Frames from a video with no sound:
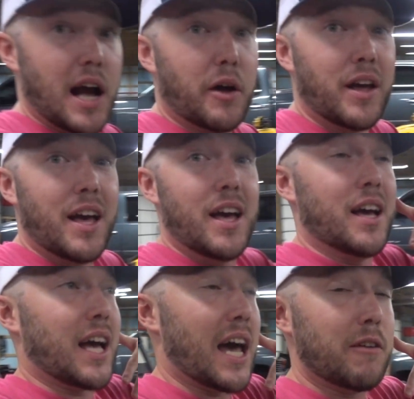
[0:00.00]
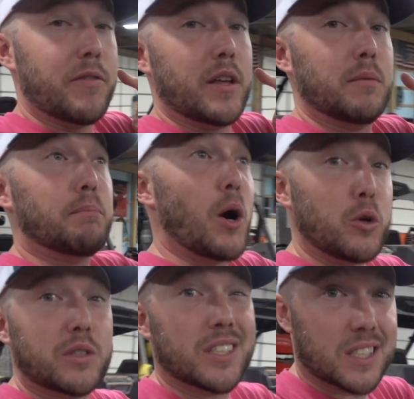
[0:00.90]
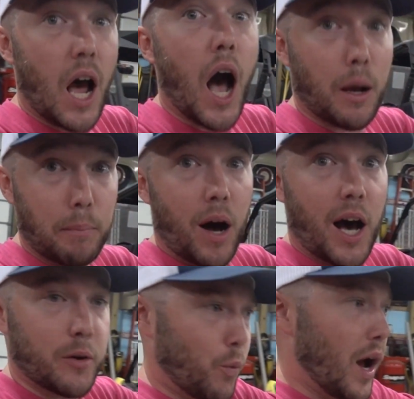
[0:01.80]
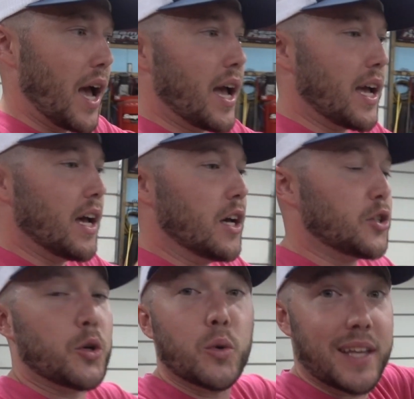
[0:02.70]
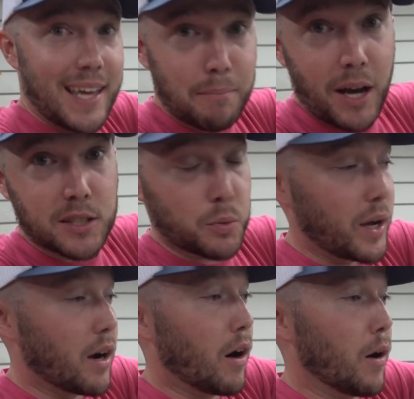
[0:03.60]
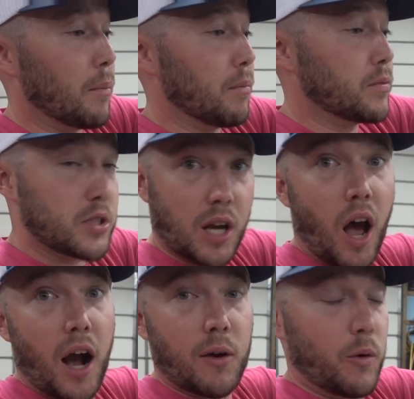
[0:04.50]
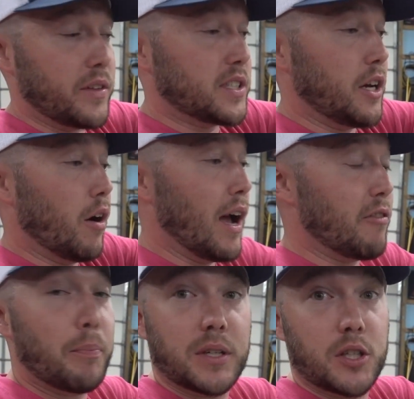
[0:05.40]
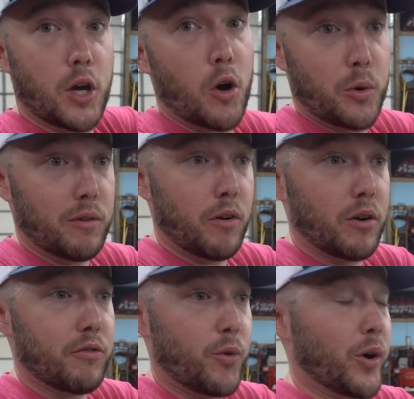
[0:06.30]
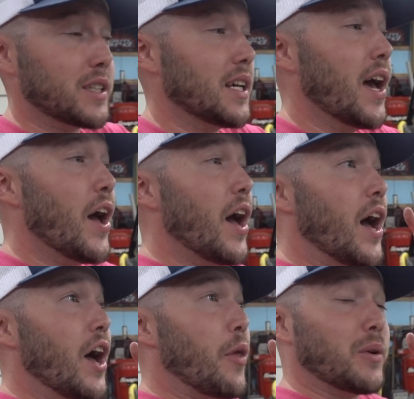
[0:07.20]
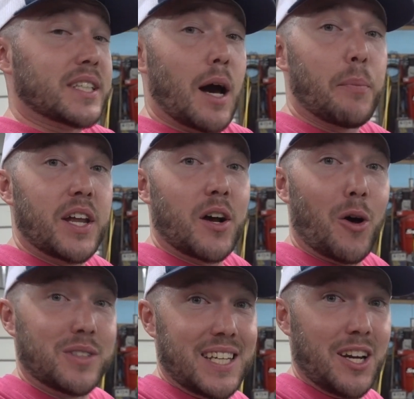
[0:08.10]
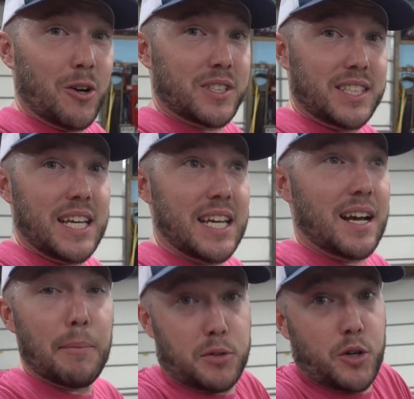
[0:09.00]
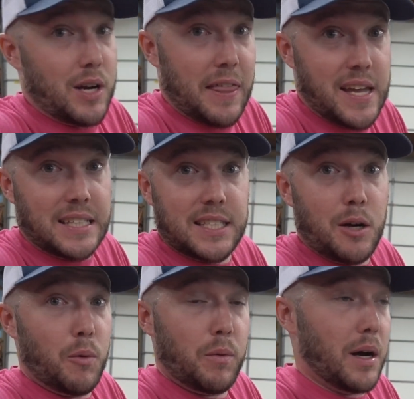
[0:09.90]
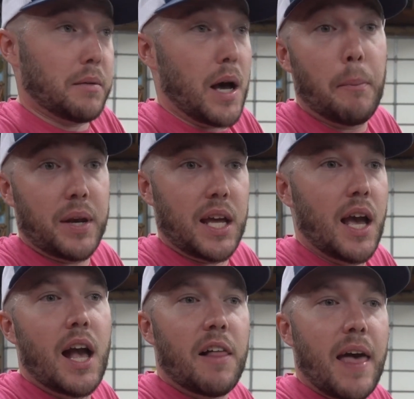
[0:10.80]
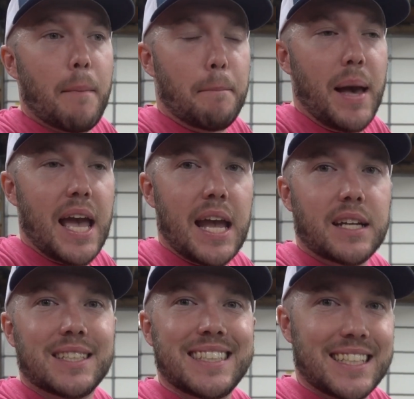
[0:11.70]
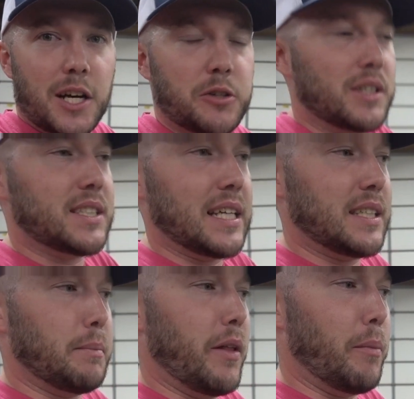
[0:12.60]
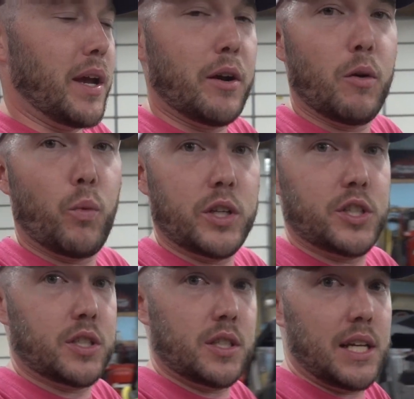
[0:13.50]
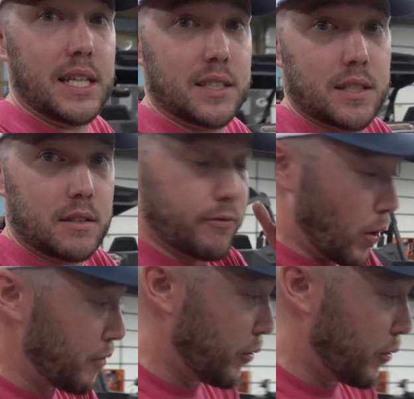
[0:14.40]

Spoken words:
out kind of the most stock mod way to keep my swing arm stock on the CRF, but to go to inverted forks. There was a company called TRC, I think it's still a company, that made 660 millimeter, which is front